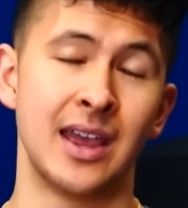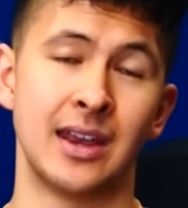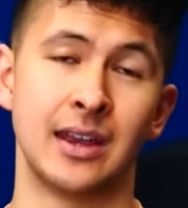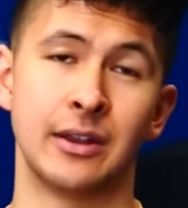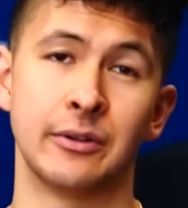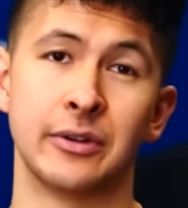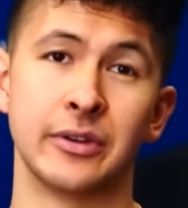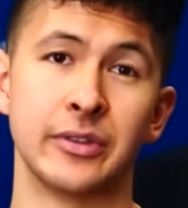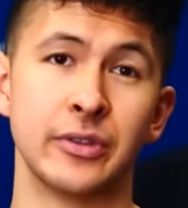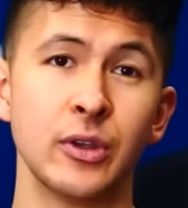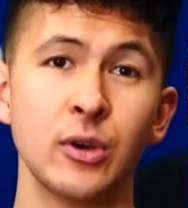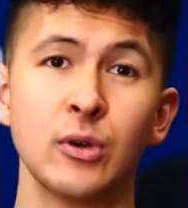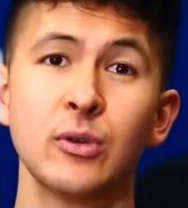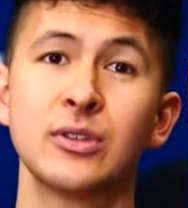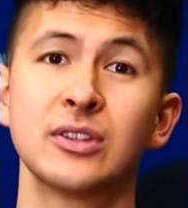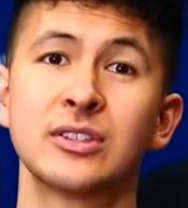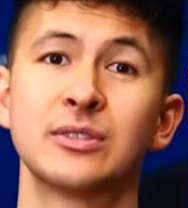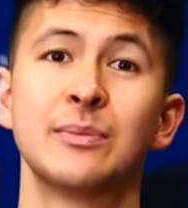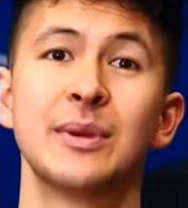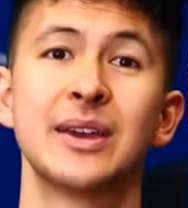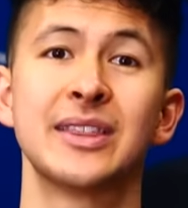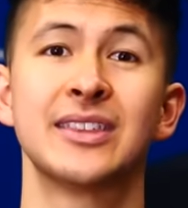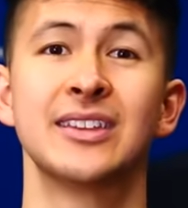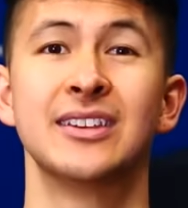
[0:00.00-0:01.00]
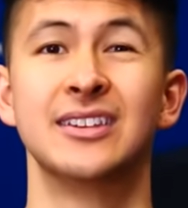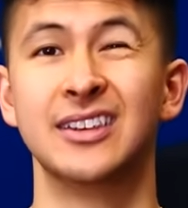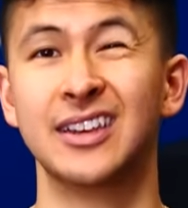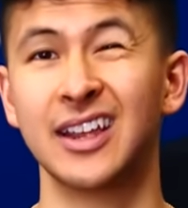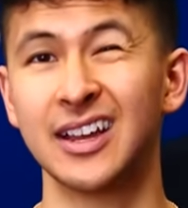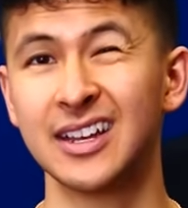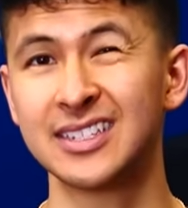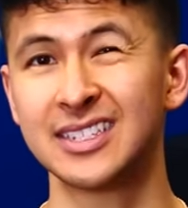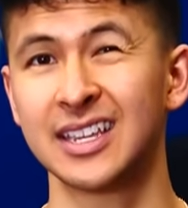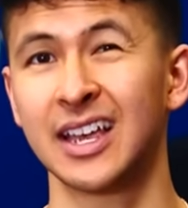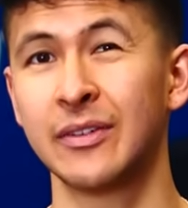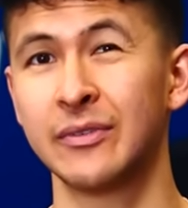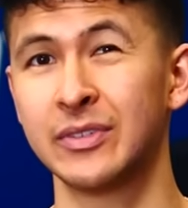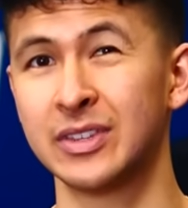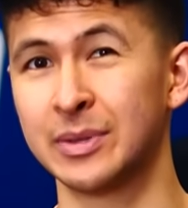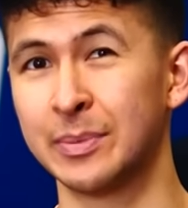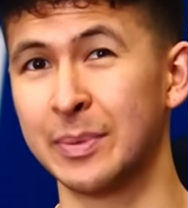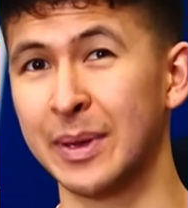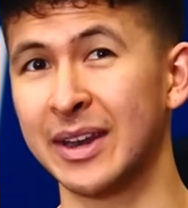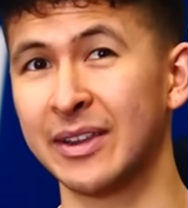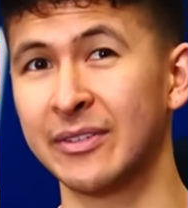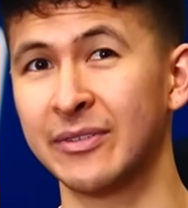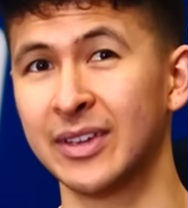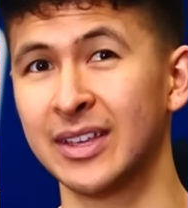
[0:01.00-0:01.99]
Now, although this method does have its
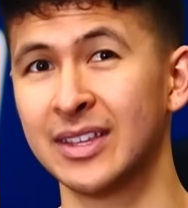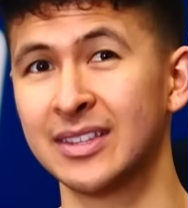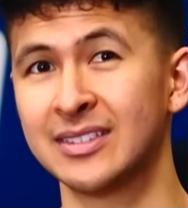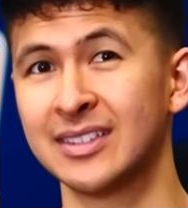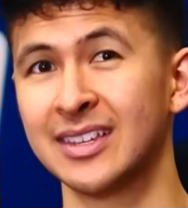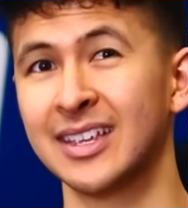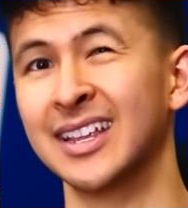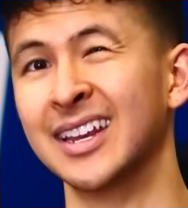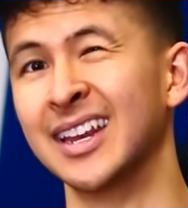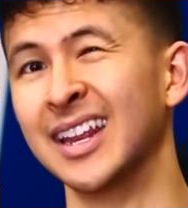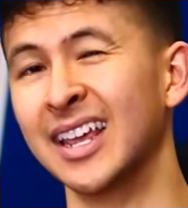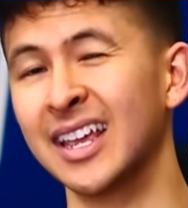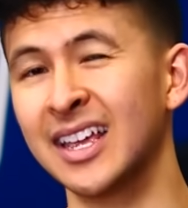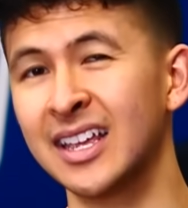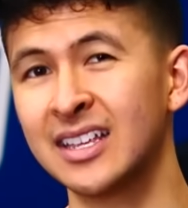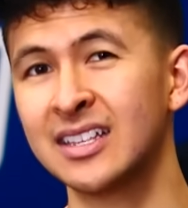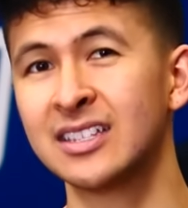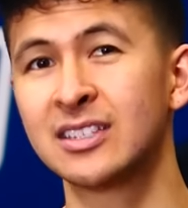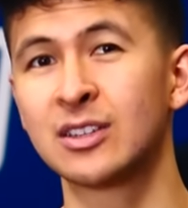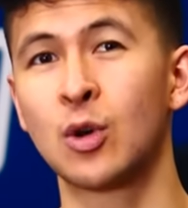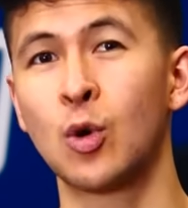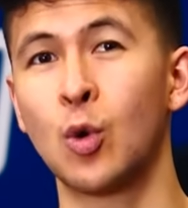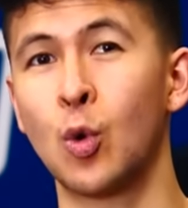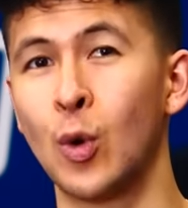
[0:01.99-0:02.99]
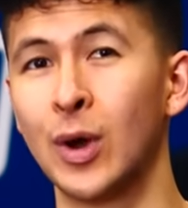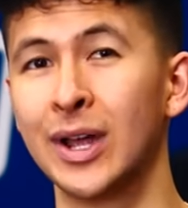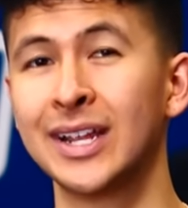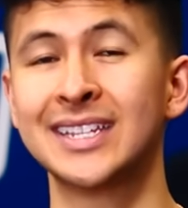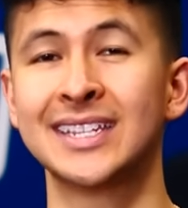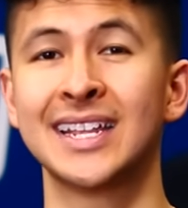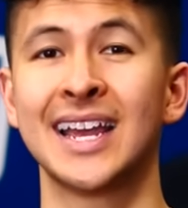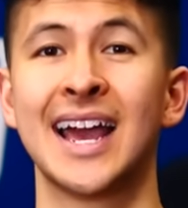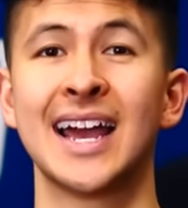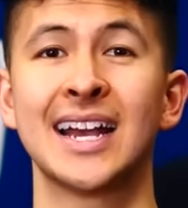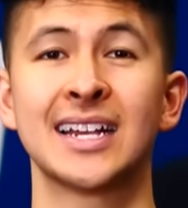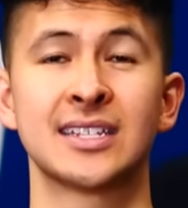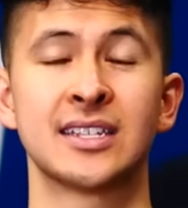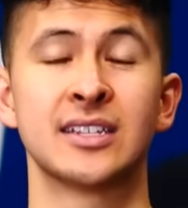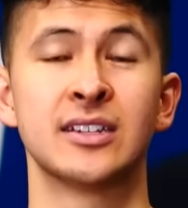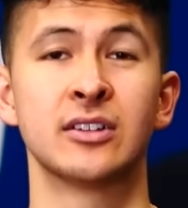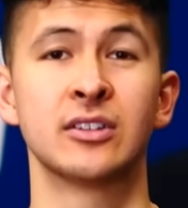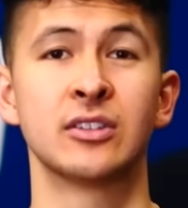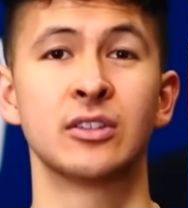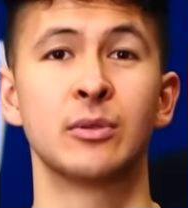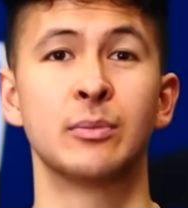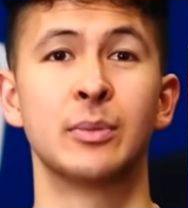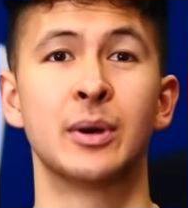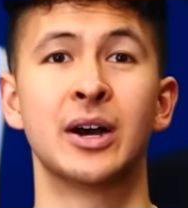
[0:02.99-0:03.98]
benefits, it is quite taxing
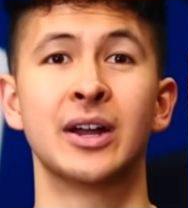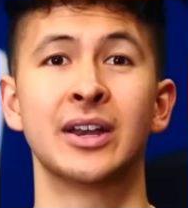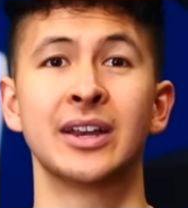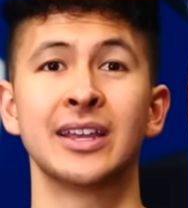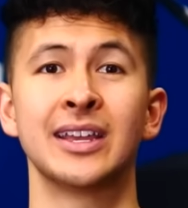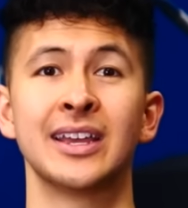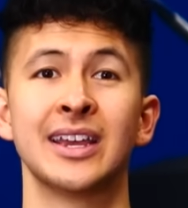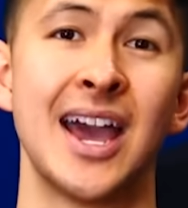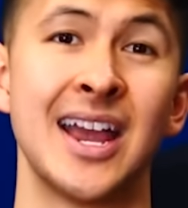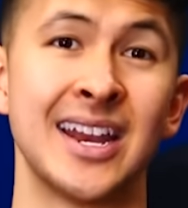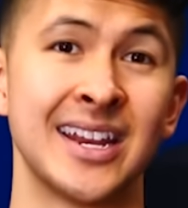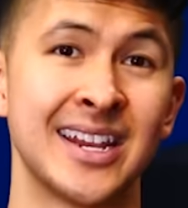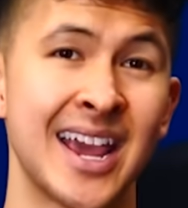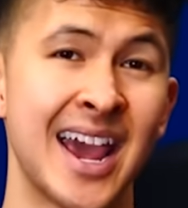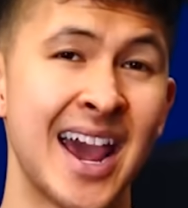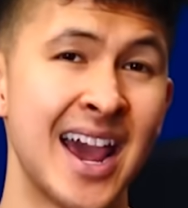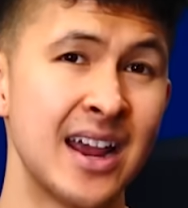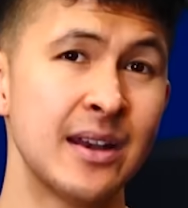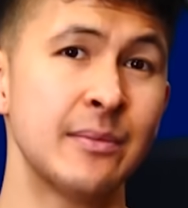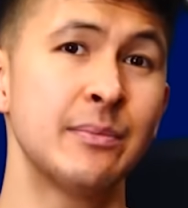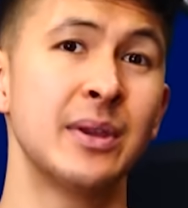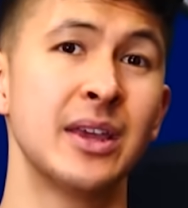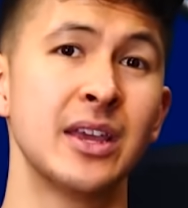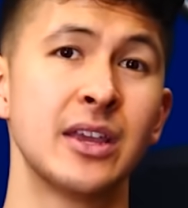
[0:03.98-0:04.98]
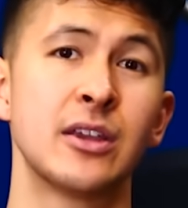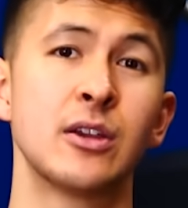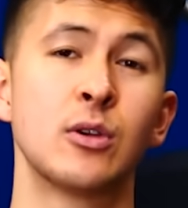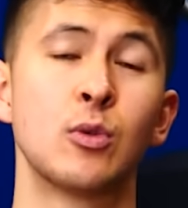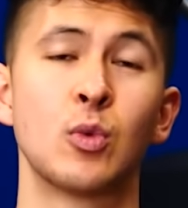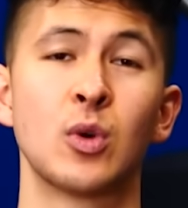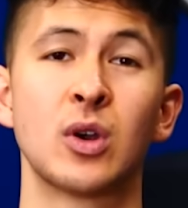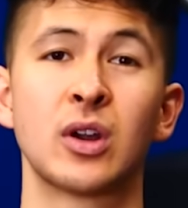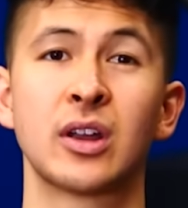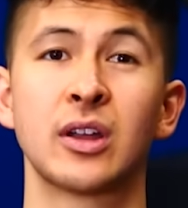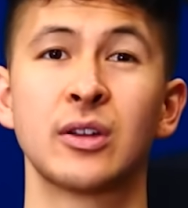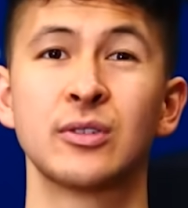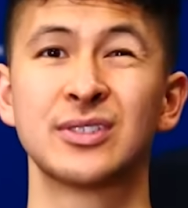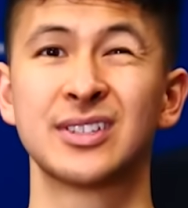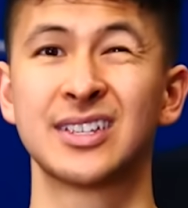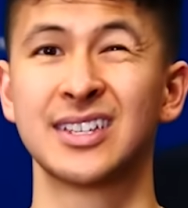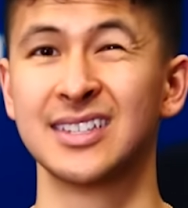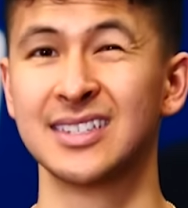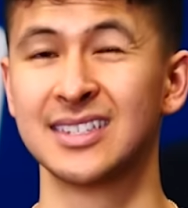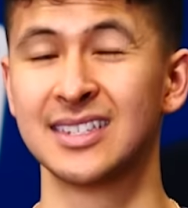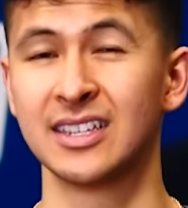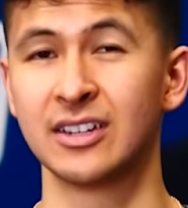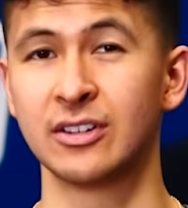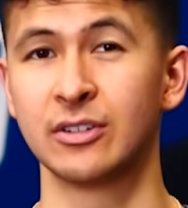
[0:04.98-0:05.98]
on the body and can make your workouts
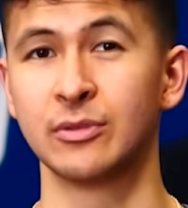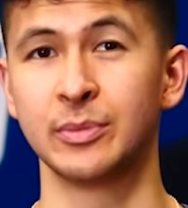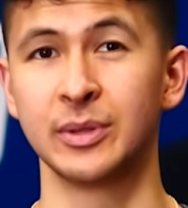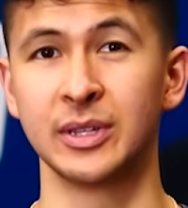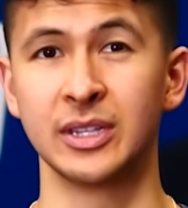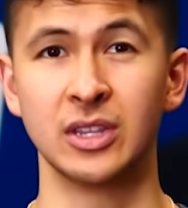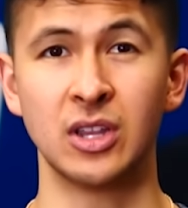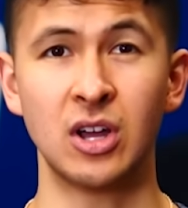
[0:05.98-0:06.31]
considerably